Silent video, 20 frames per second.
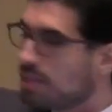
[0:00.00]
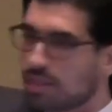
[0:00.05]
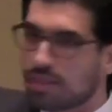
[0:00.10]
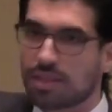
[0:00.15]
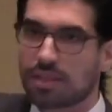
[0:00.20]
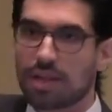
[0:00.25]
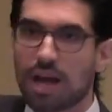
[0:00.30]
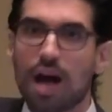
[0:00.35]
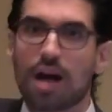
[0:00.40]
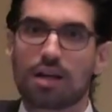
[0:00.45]

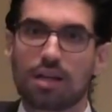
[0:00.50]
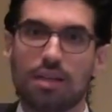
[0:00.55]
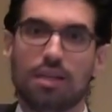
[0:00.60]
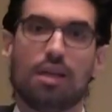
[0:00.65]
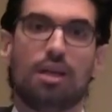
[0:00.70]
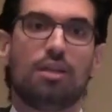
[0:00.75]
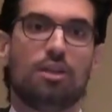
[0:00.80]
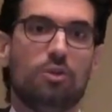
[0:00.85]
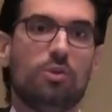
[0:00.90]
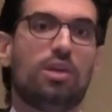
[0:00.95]
to knock a
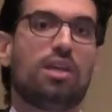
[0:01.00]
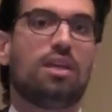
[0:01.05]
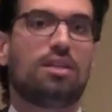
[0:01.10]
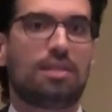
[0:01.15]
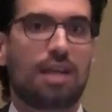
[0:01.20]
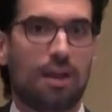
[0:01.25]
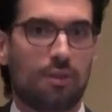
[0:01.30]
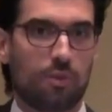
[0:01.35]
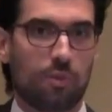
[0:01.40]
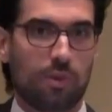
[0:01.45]
young
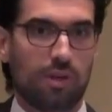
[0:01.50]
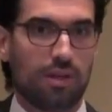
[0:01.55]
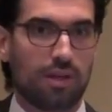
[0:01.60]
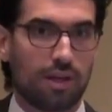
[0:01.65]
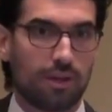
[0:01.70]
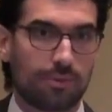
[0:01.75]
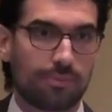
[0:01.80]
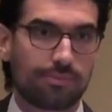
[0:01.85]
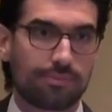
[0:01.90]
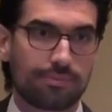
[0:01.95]
Eutychus out the
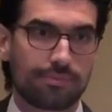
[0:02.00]
window.